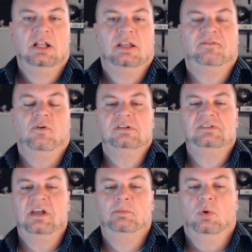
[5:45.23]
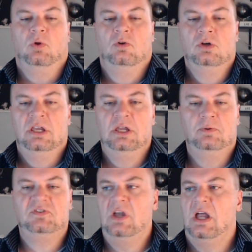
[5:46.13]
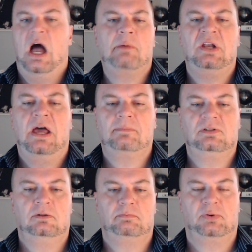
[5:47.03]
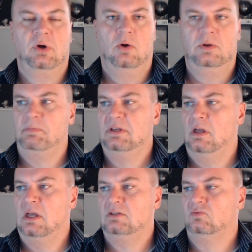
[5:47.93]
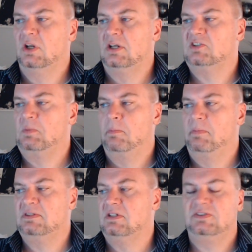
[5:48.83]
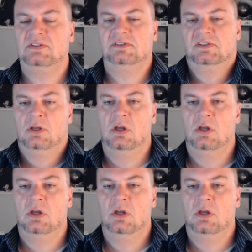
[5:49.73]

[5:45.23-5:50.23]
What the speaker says: Like, for example, he would say, I'm an absolute pro at running small businesses.